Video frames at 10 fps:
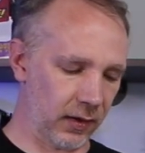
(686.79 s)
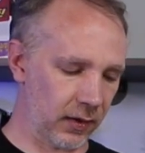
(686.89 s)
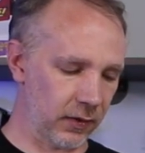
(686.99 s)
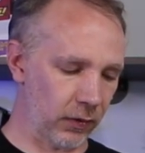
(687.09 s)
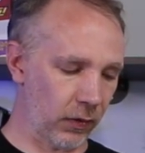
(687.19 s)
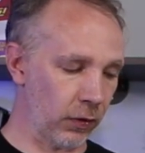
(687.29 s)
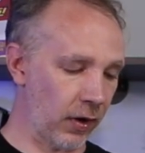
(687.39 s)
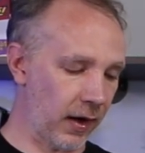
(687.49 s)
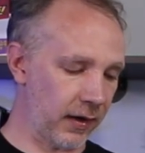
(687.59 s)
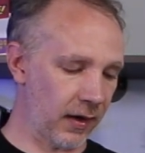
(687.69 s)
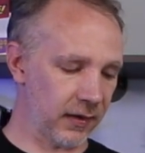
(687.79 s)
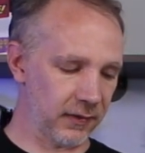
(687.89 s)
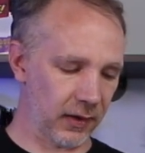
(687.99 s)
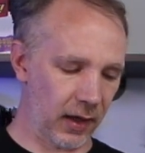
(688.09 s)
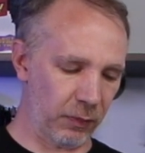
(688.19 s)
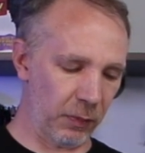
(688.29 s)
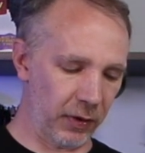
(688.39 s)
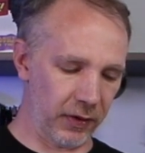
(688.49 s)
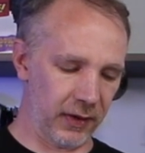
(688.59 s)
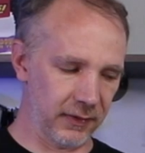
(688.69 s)
you know, or ionizing
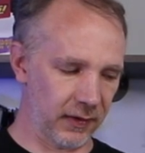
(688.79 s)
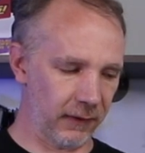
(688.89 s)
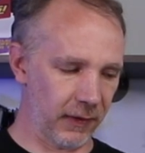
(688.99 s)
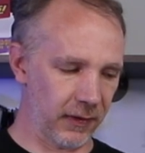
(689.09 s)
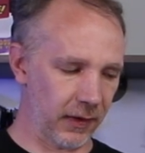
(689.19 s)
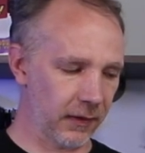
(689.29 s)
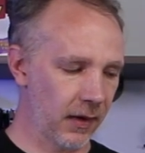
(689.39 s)
capabilities and everything,